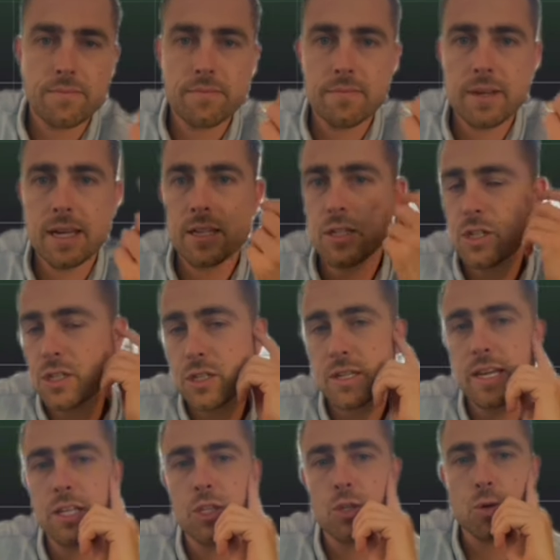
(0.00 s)
it's just,
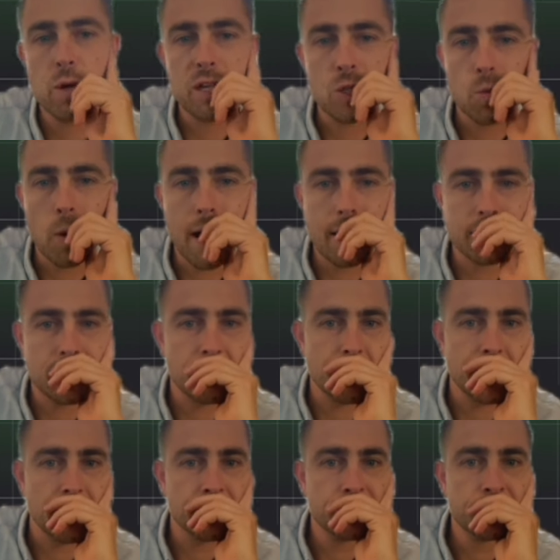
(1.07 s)
it's wild to
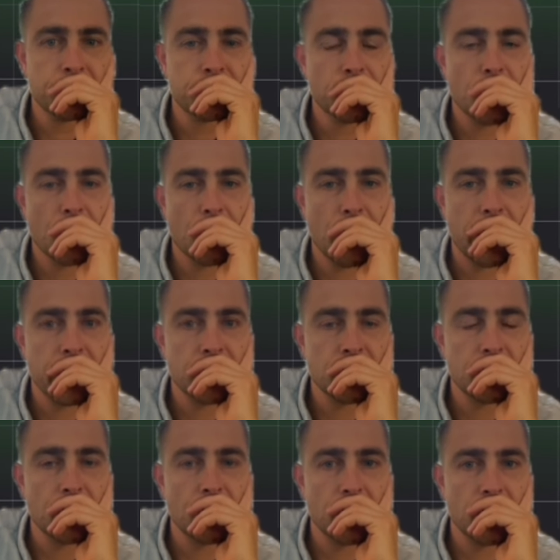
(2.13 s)
me, right?
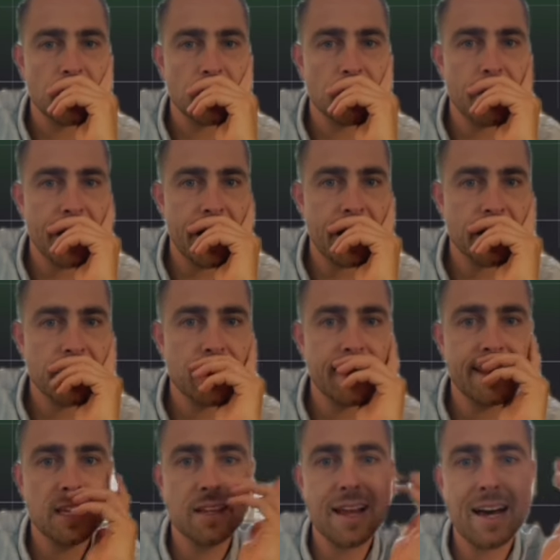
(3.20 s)
So we look back at
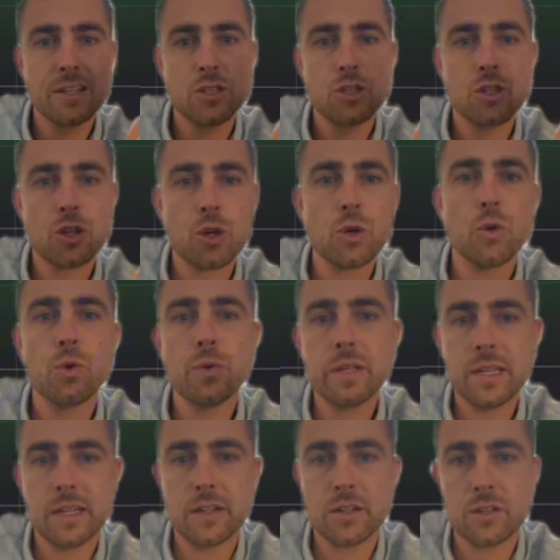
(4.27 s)
the last 2
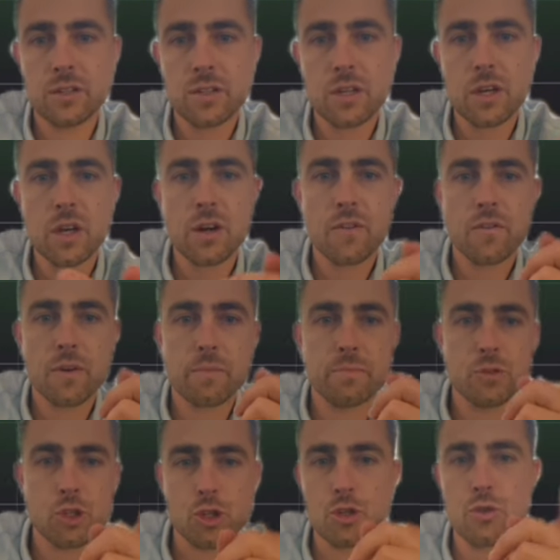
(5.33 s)
years. From
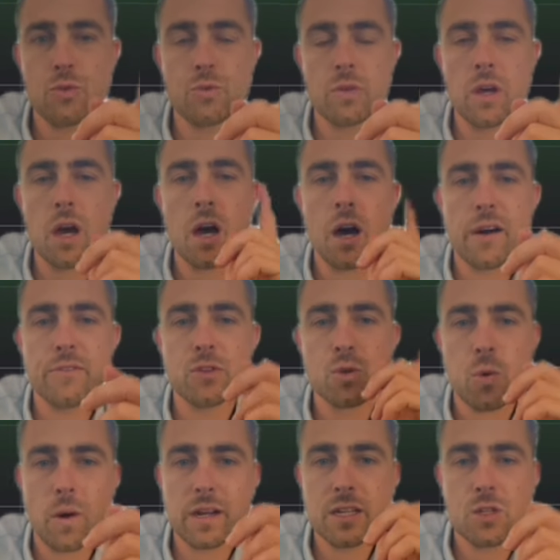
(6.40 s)
June of
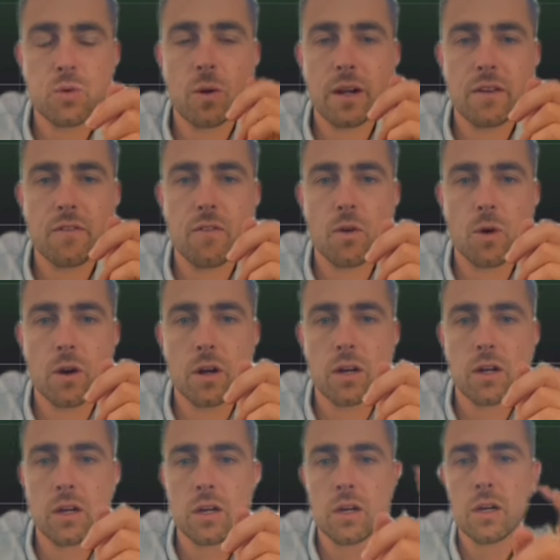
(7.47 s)
2024
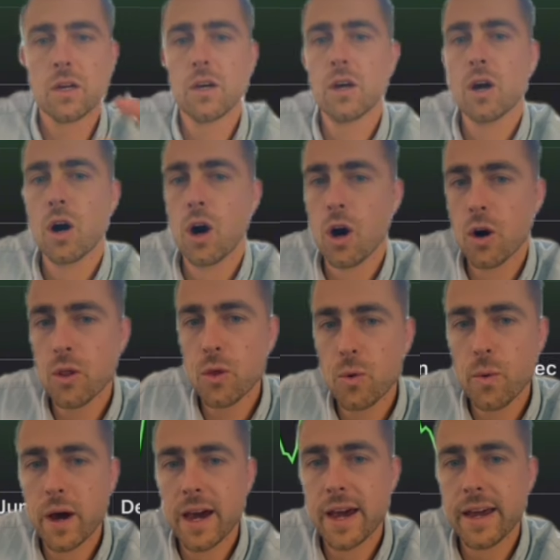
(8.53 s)
all the
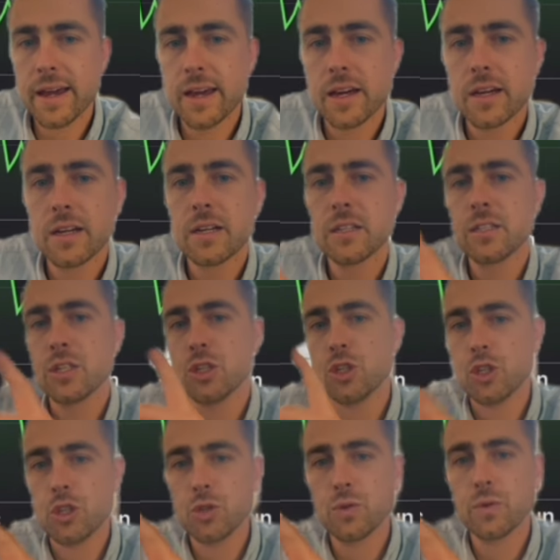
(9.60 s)
way to
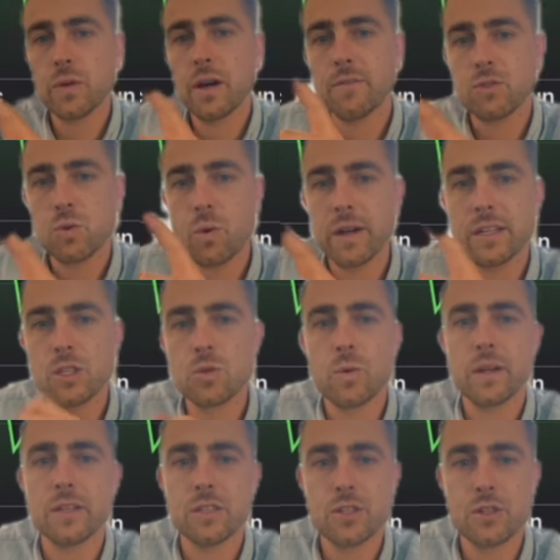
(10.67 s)
June of
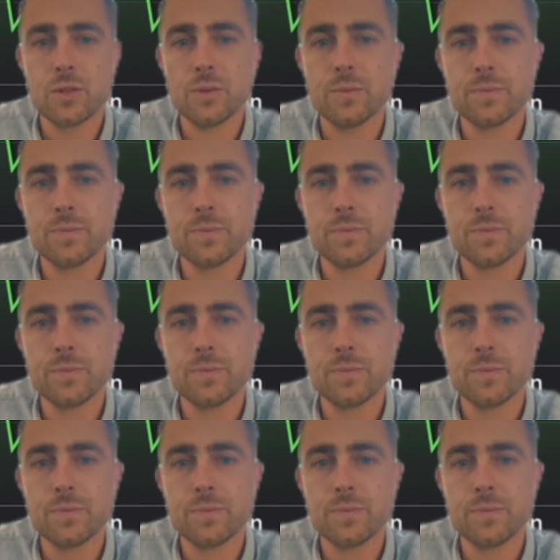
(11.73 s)
2022.